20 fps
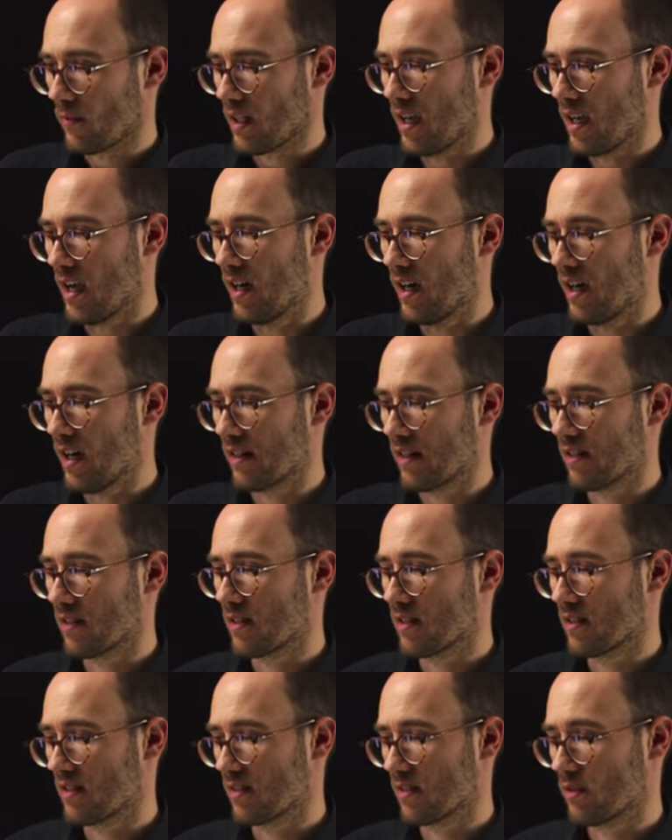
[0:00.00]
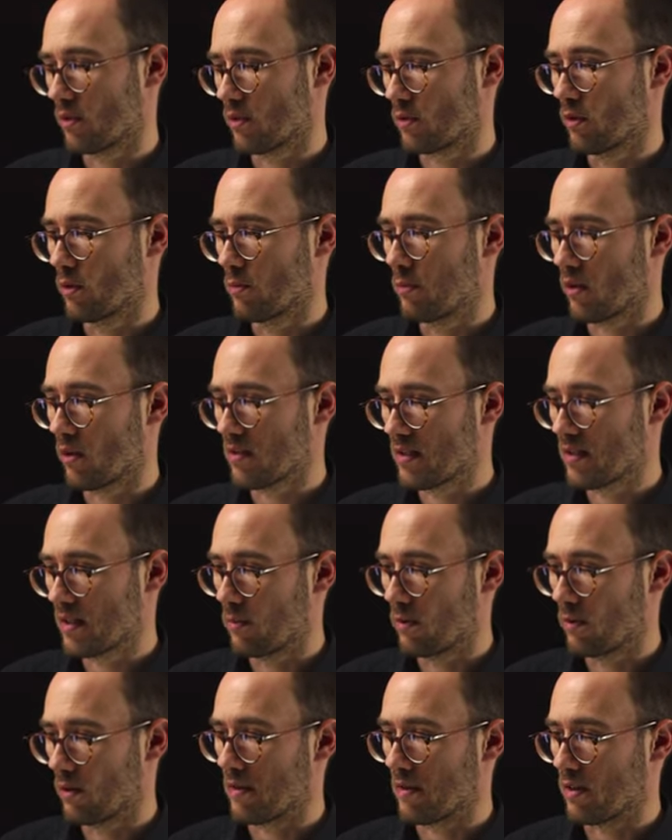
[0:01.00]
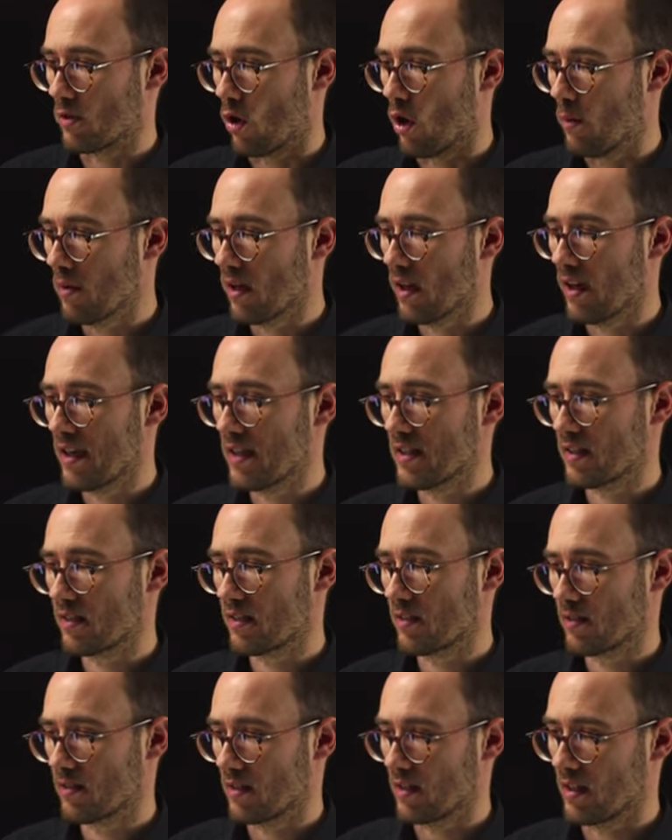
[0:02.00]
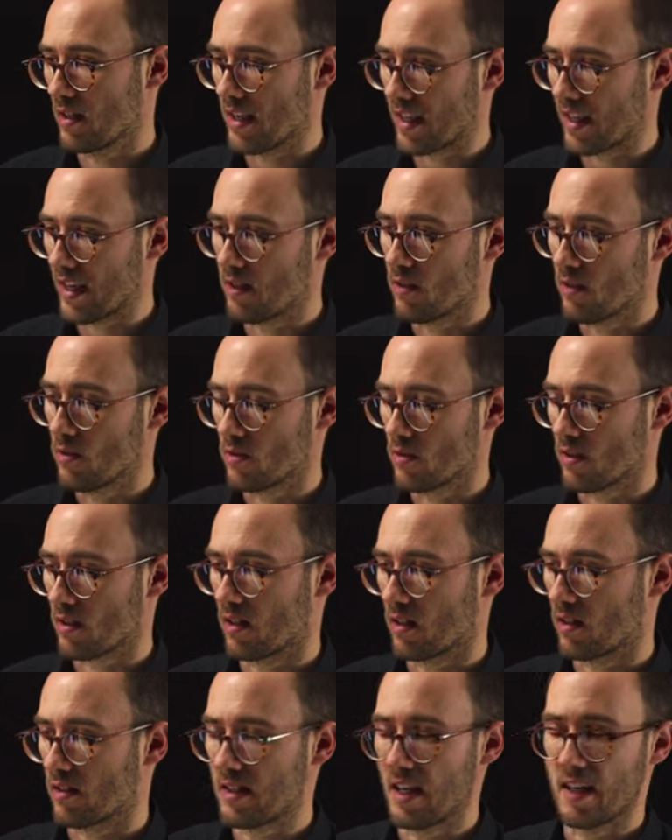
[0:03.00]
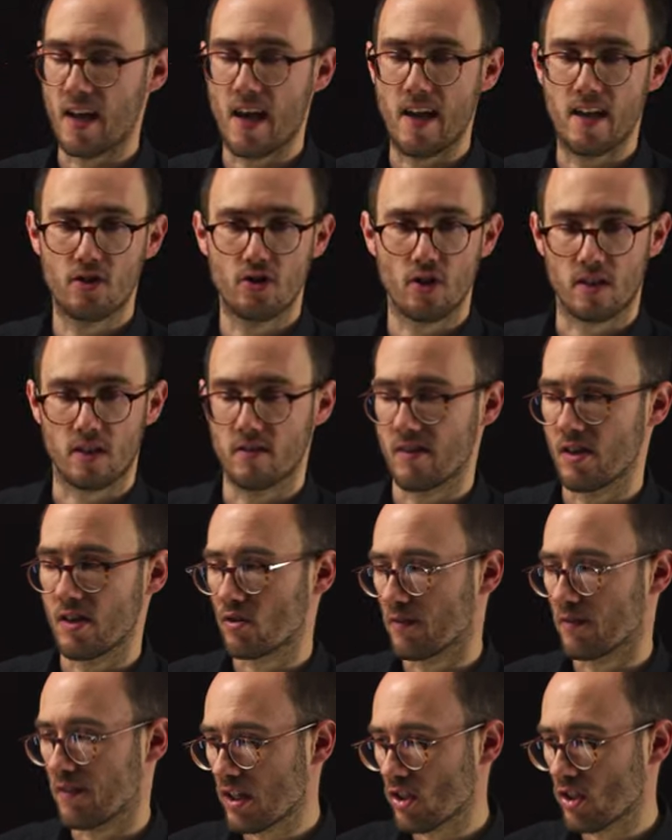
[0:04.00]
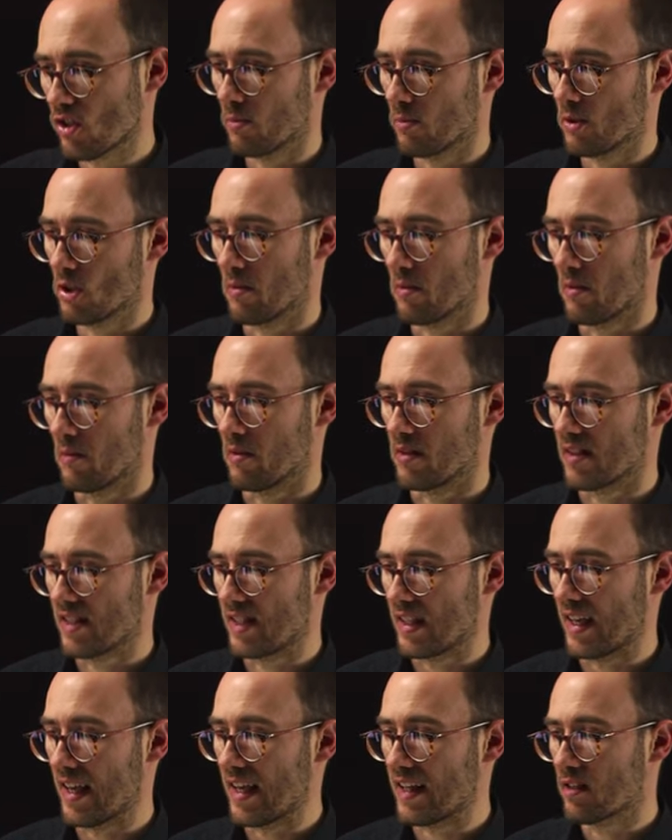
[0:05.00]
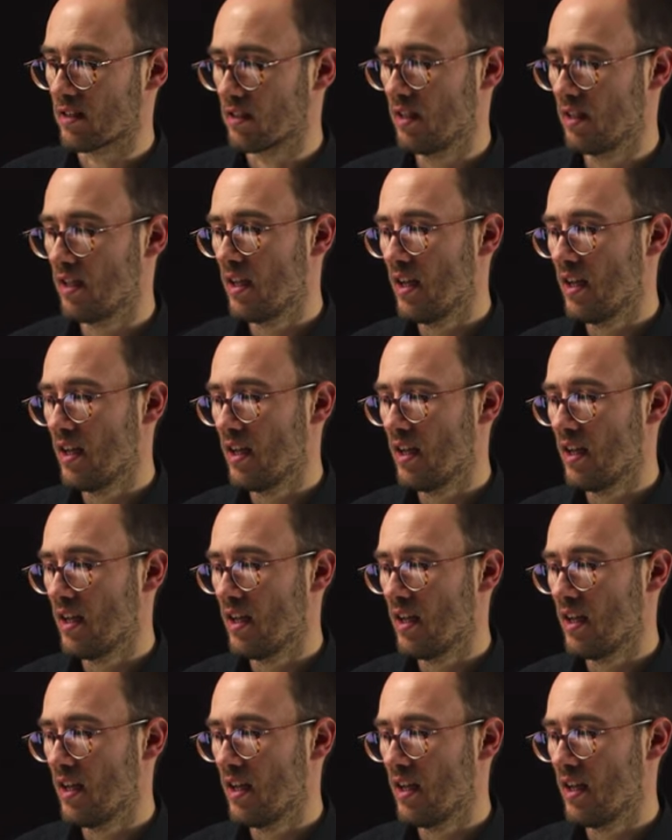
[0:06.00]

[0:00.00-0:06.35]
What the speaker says: And this control policy will be normalized, again, using the 10H activation function, which we will see later.